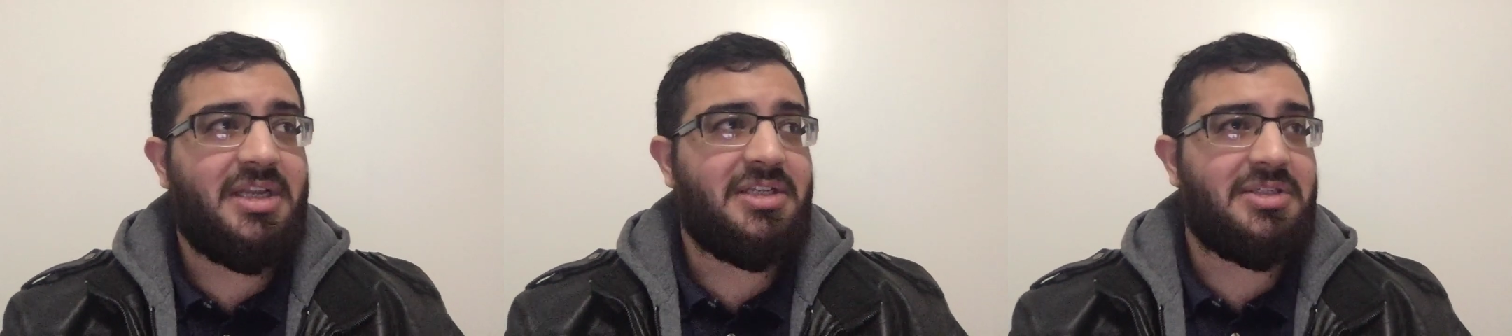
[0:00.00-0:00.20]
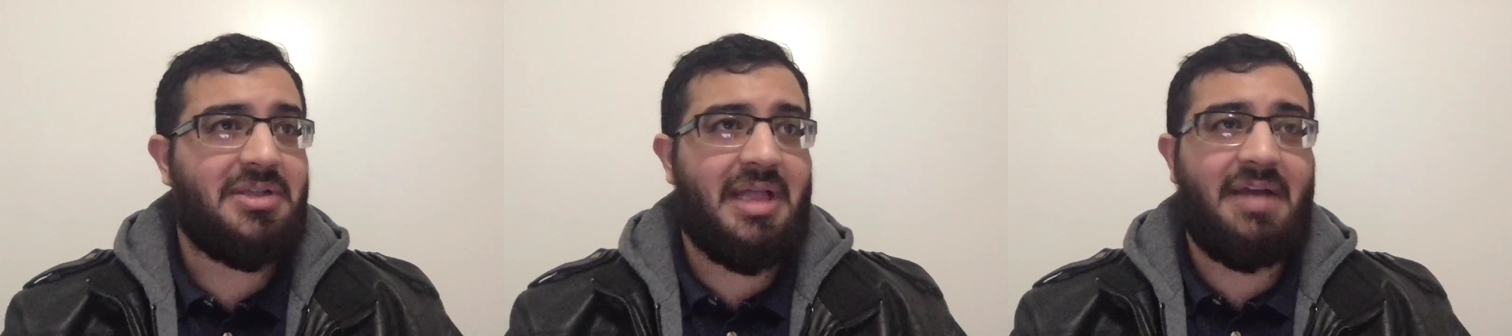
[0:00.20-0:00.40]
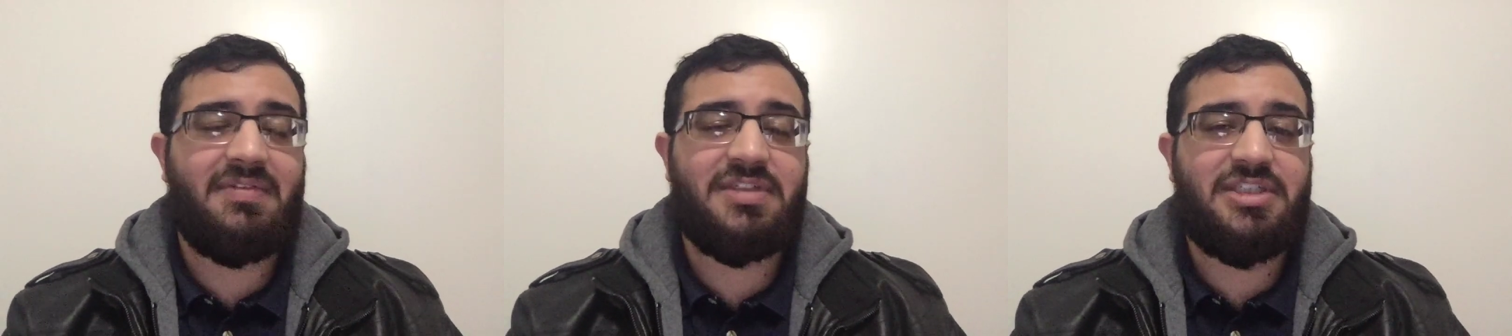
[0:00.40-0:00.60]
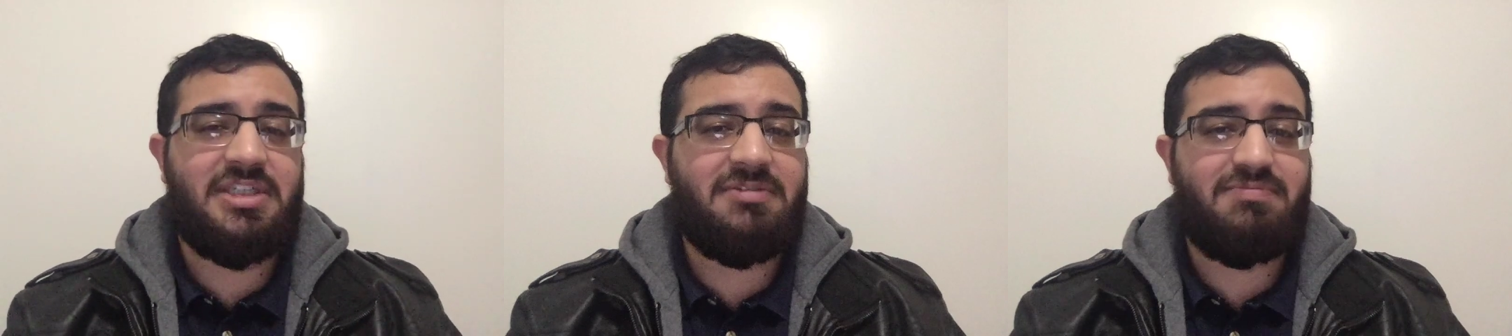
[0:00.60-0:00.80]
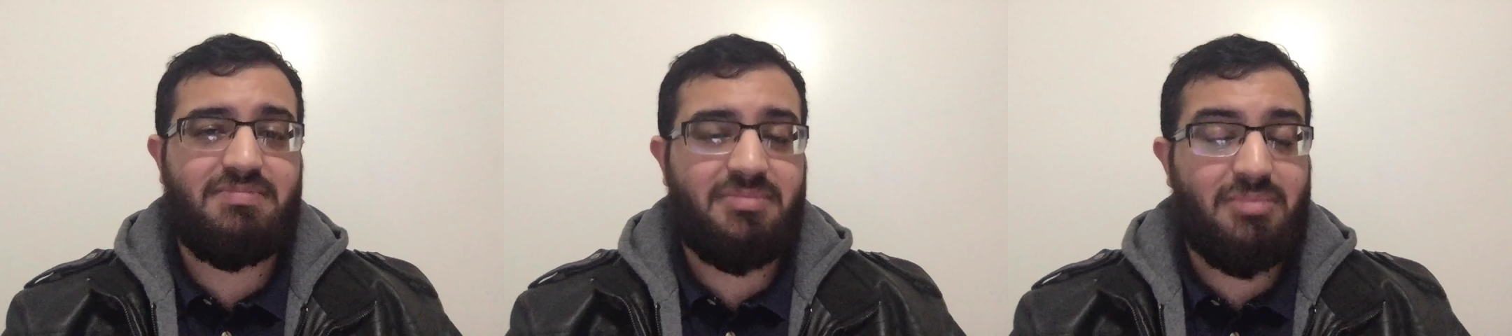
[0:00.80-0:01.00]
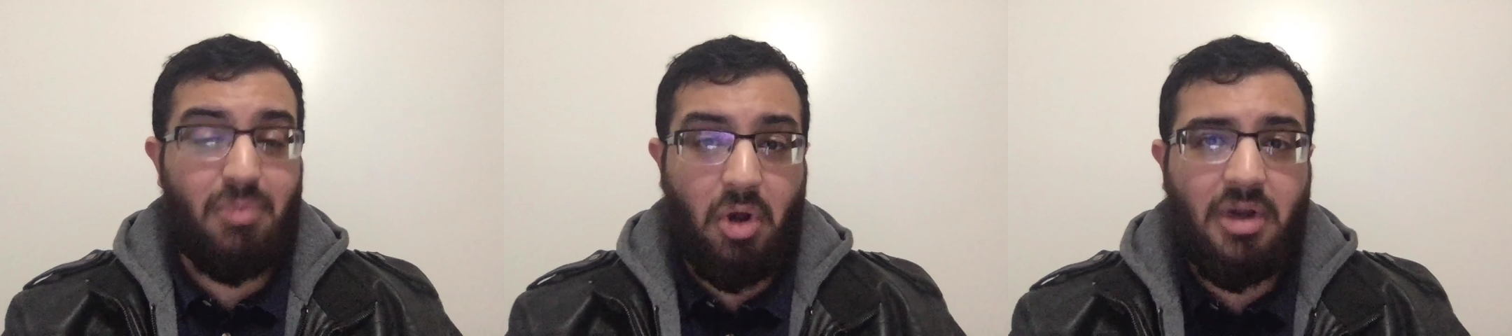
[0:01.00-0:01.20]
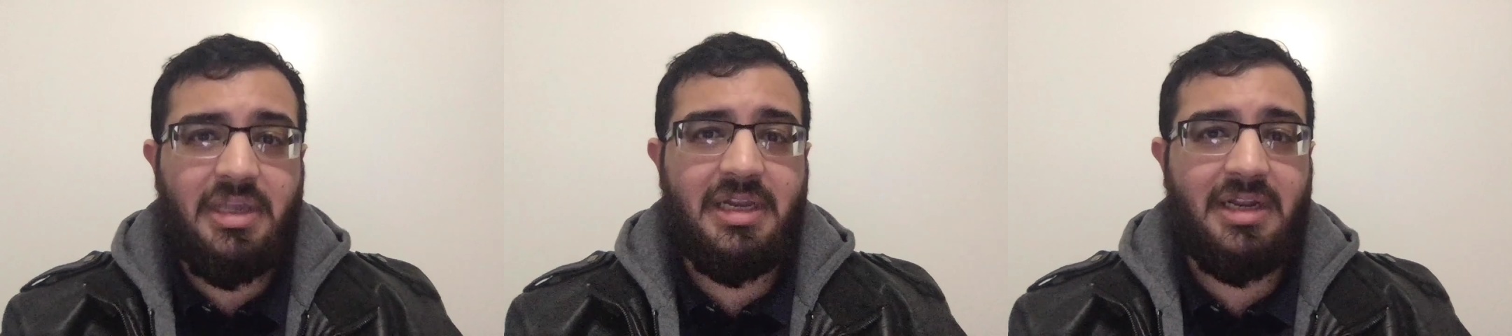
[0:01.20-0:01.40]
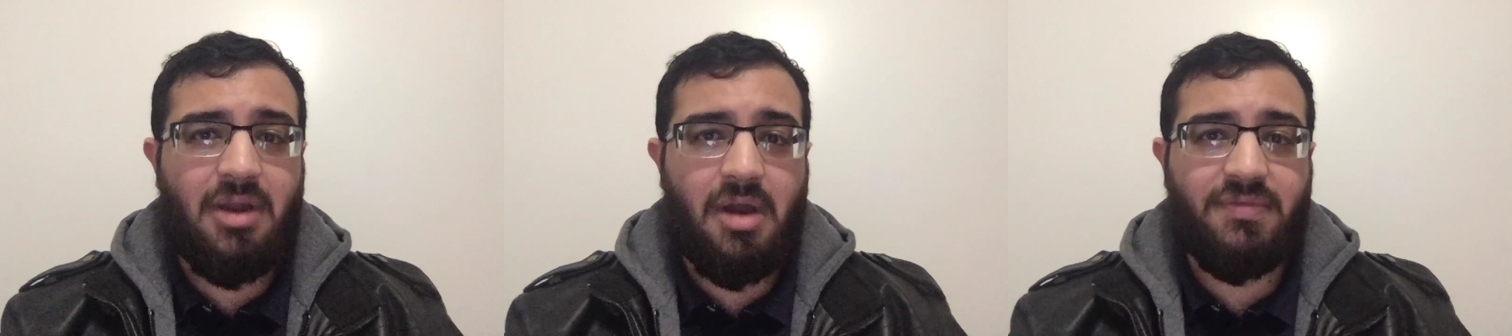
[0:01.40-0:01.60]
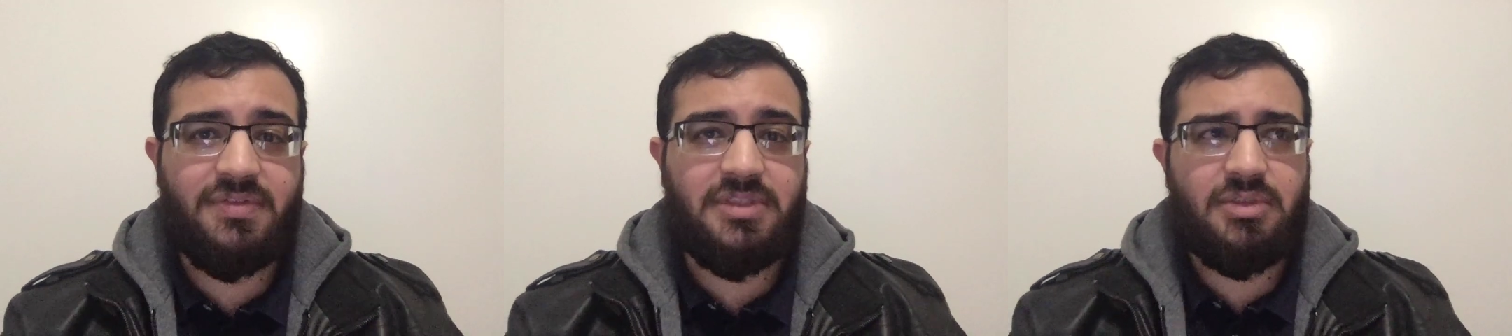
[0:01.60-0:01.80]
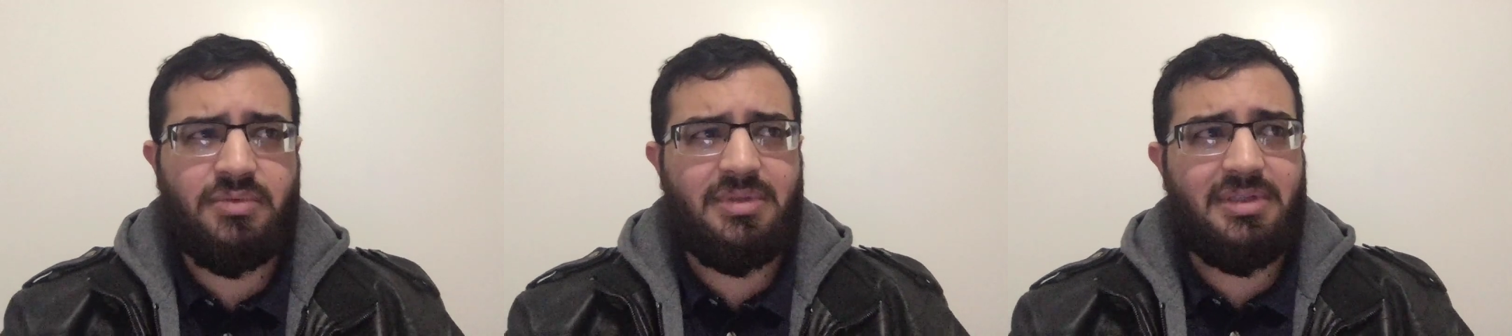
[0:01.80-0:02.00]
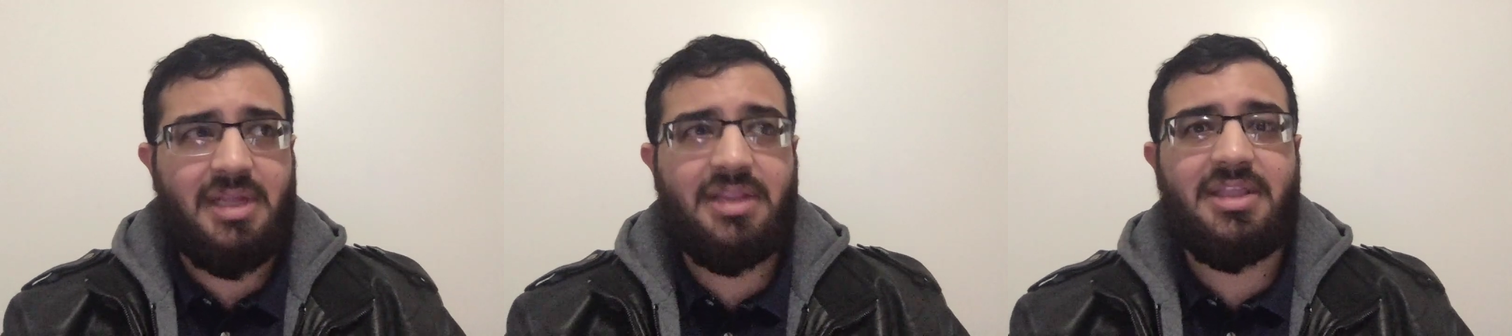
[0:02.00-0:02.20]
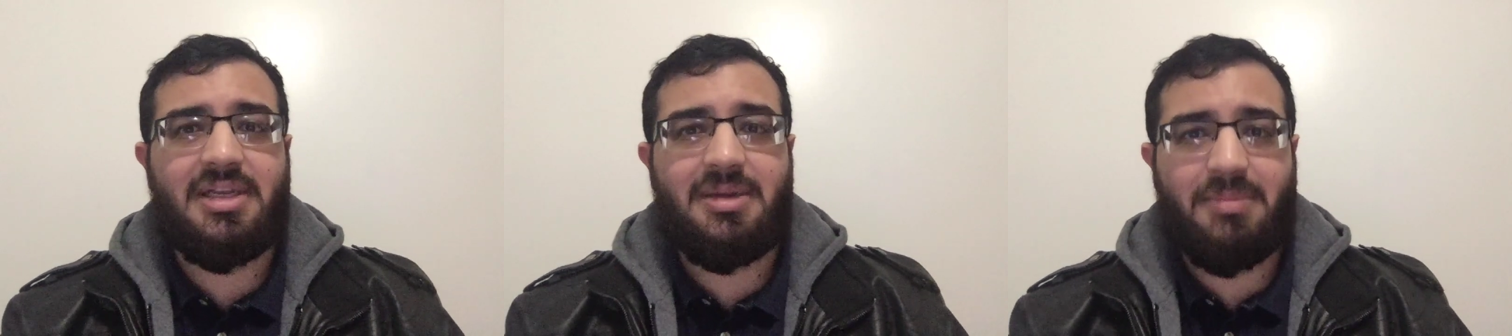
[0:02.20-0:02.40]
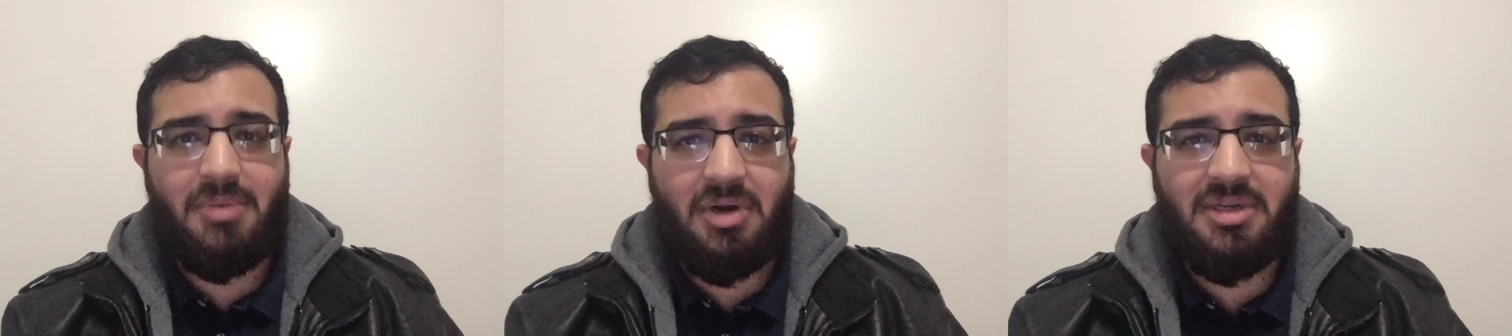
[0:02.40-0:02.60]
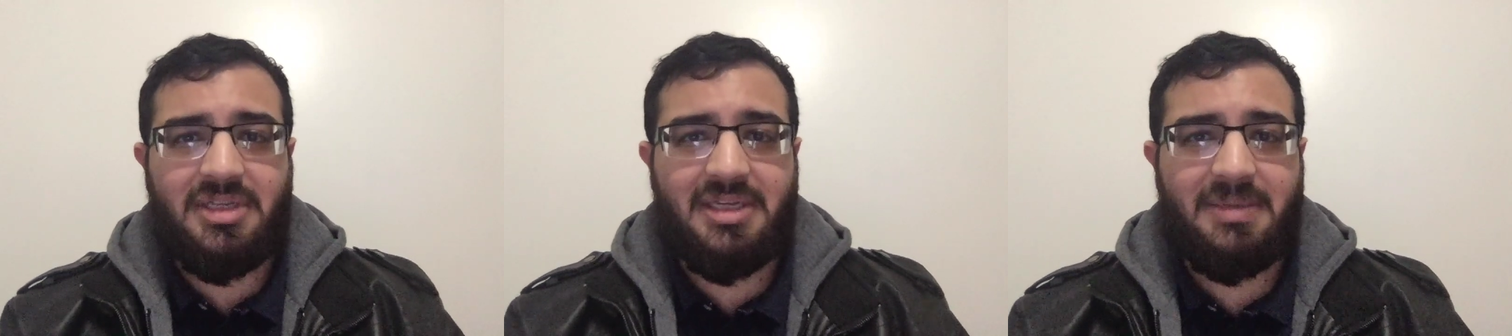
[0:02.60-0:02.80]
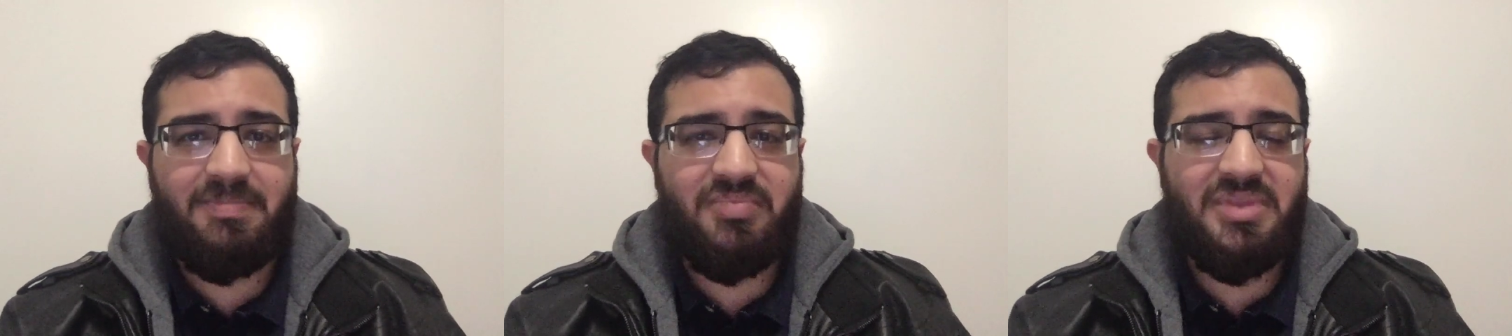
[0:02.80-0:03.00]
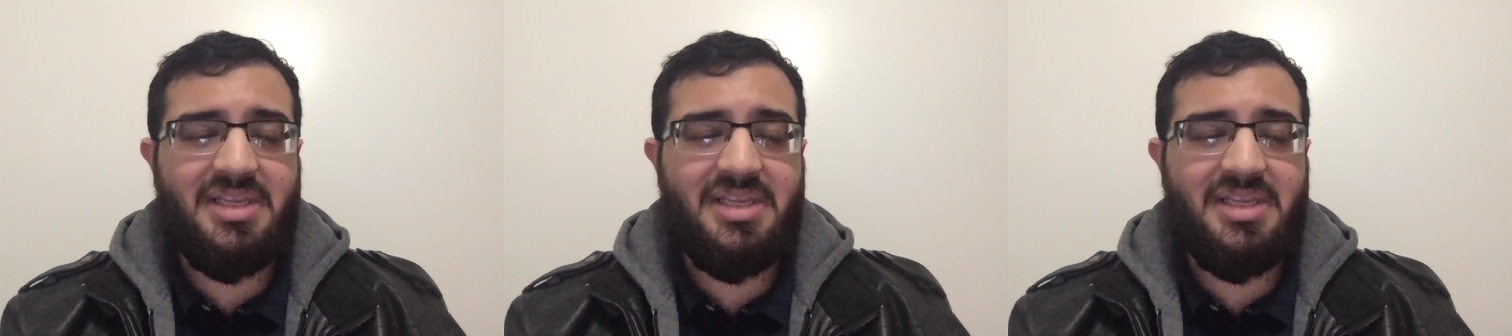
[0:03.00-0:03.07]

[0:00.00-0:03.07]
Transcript: You'll have a chief marketing officer with nothing to market,